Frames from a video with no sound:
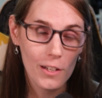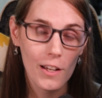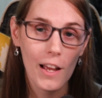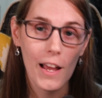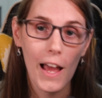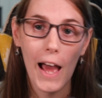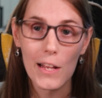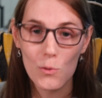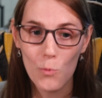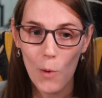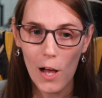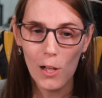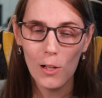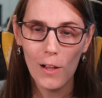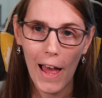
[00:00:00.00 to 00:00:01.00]
as well
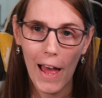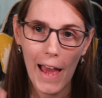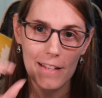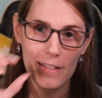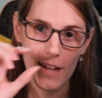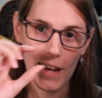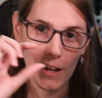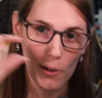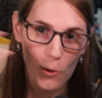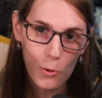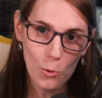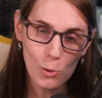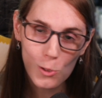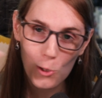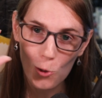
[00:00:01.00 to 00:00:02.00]
as a cool
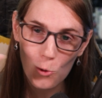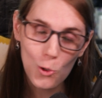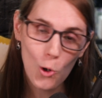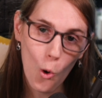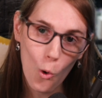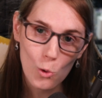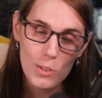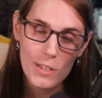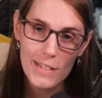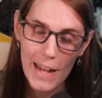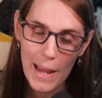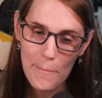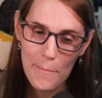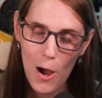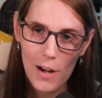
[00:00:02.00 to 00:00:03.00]
little gold stamp
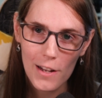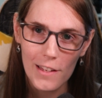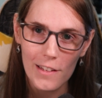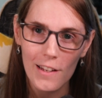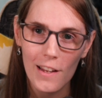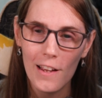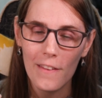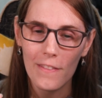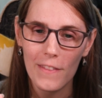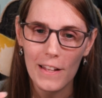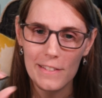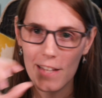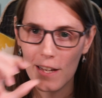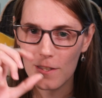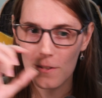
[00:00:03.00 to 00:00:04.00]
on it that
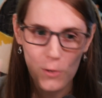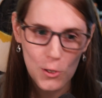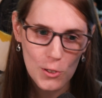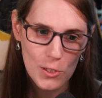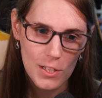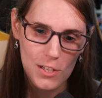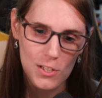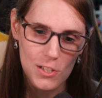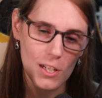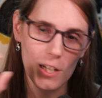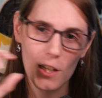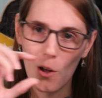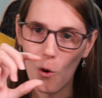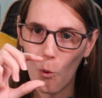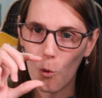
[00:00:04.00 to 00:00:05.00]
says first edition
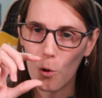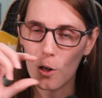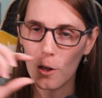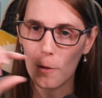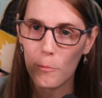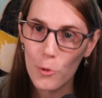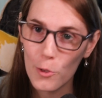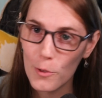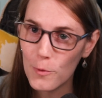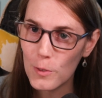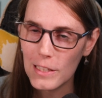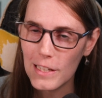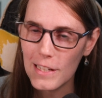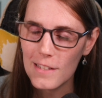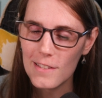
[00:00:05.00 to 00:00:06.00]
or
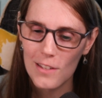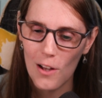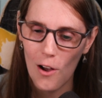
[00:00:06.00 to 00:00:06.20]
pre-release on